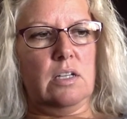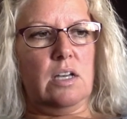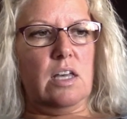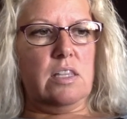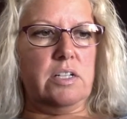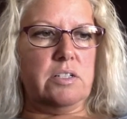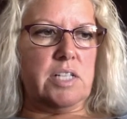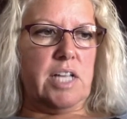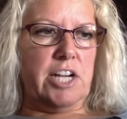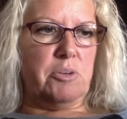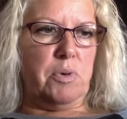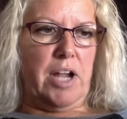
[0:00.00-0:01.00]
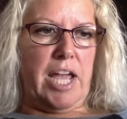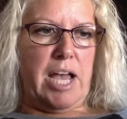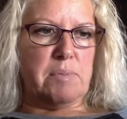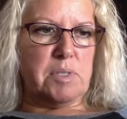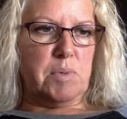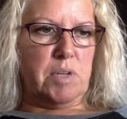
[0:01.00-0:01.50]
A little tired,
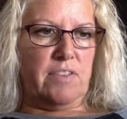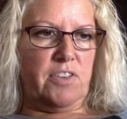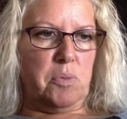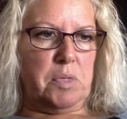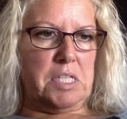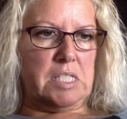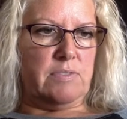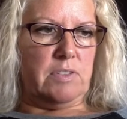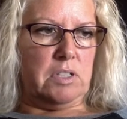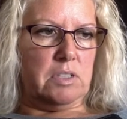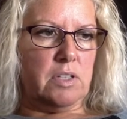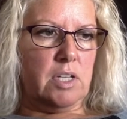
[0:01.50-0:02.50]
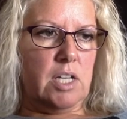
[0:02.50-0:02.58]
perhaps, but I feel peaceful.